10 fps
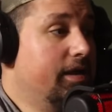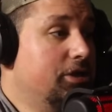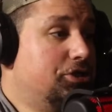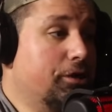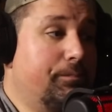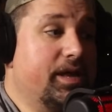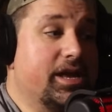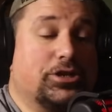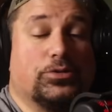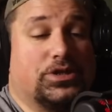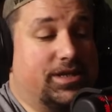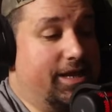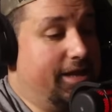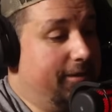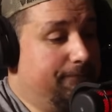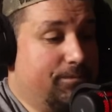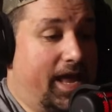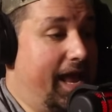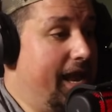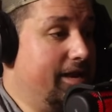Should be interesting.
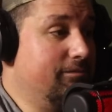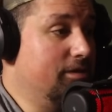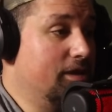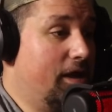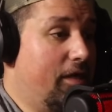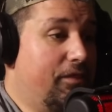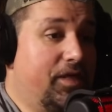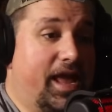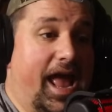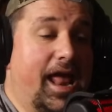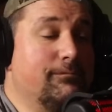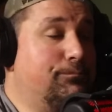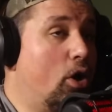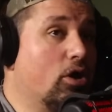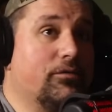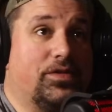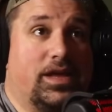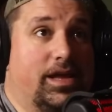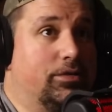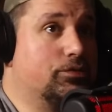And the end part of the
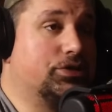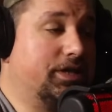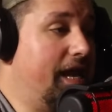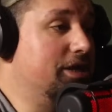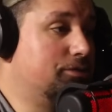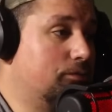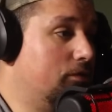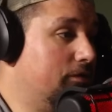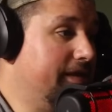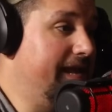Eagles schedule,